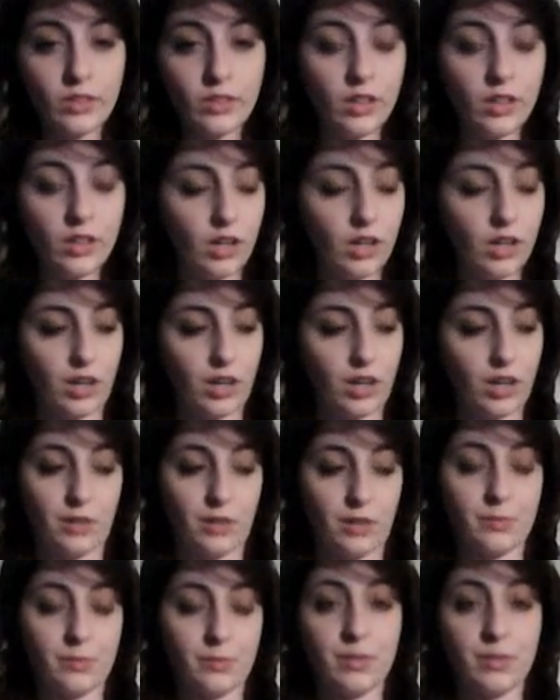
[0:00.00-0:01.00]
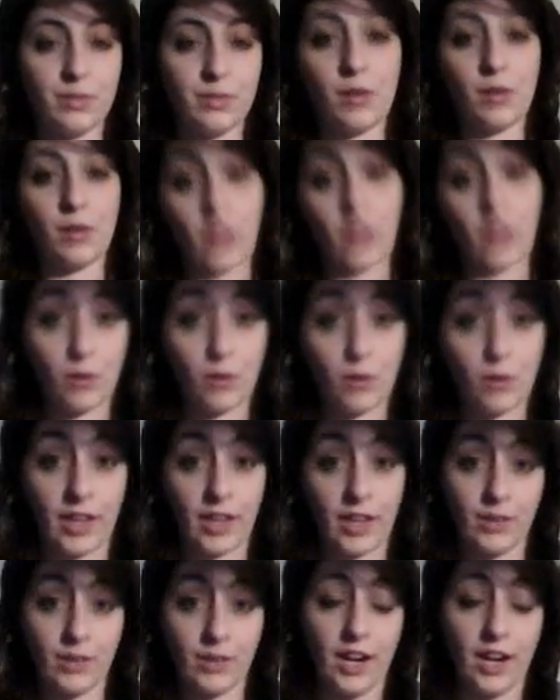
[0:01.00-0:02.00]
about why
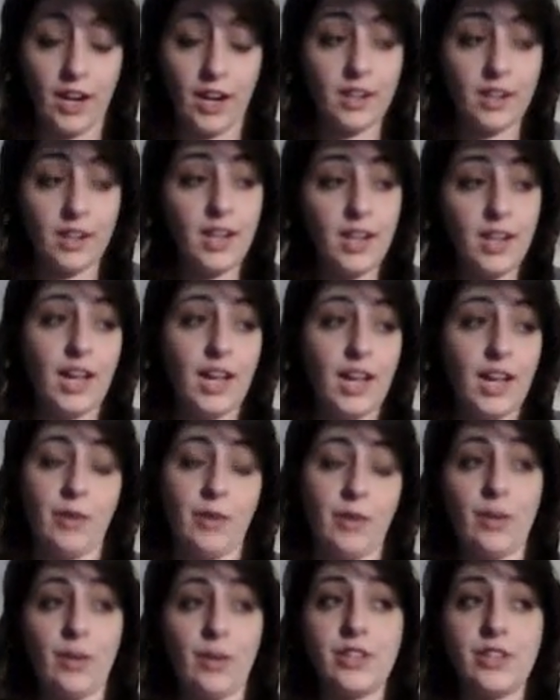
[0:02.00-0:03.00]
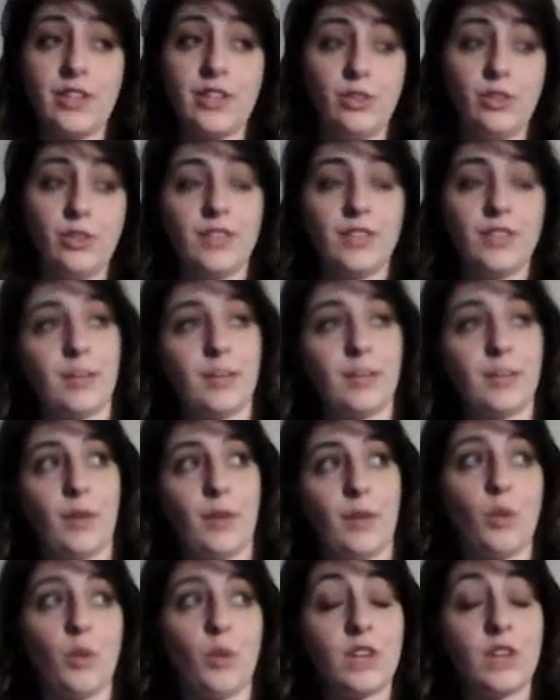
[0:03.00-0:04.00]
they write, and we read 2 of them,
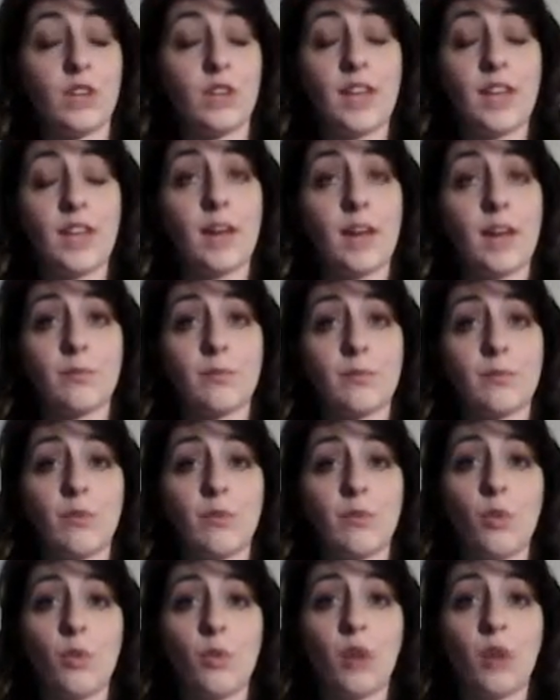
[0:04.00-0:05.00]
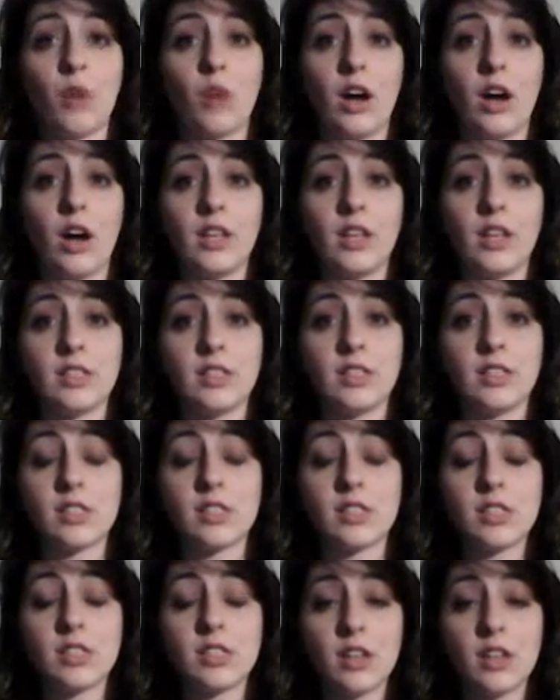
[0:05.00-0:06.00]
and one of them
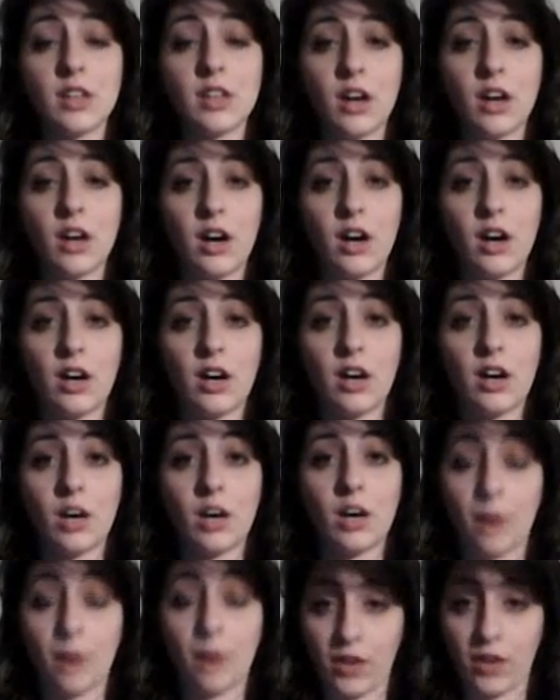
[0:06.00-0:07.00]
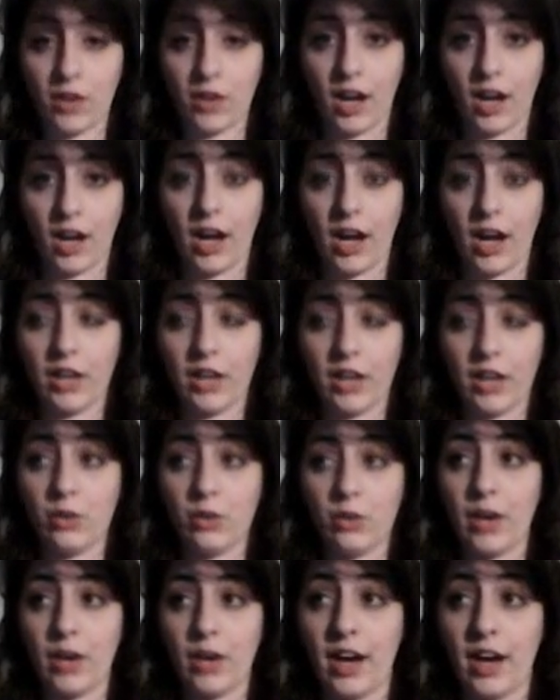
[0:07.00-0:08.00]
was about a guy who
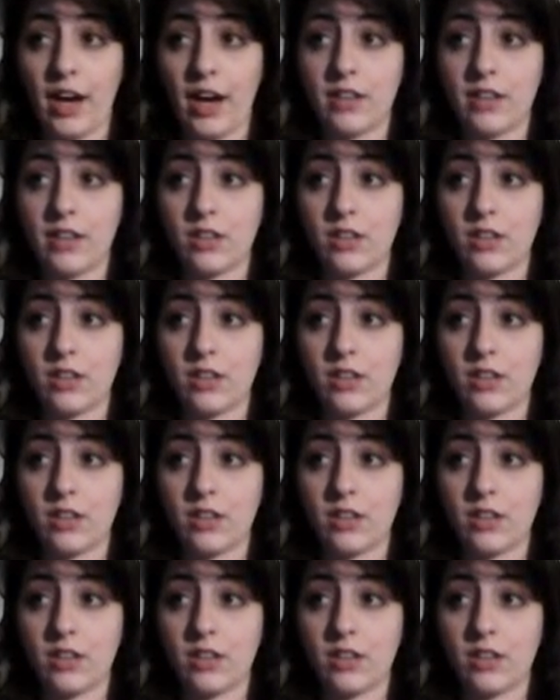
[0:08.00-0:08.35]
has